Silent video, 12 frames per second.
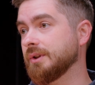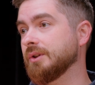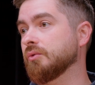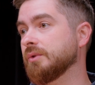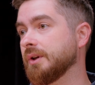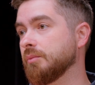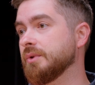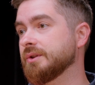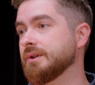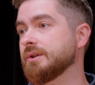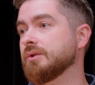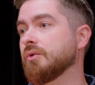into their
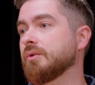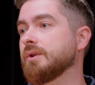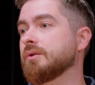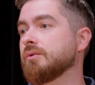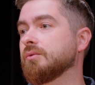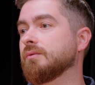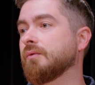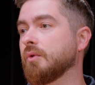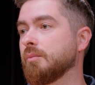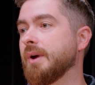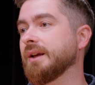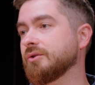business in order for
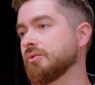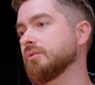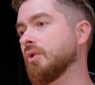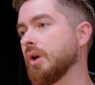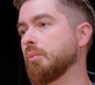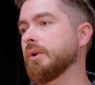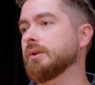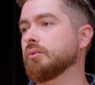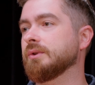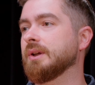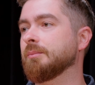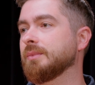banks to collaborate
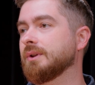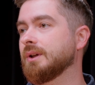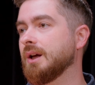with them.